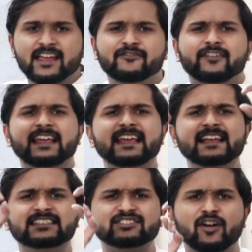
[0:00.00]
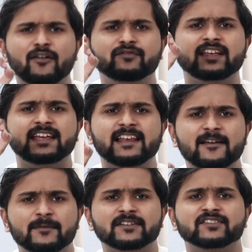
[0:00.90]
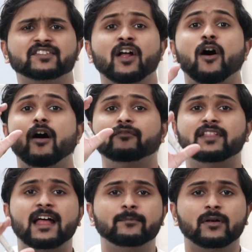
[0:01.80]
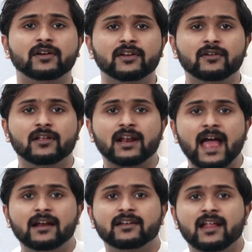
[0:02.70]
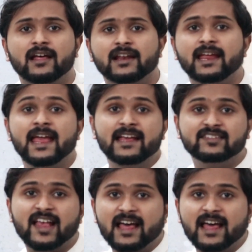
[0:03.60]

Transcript: if each of the elements of that particular antenna array is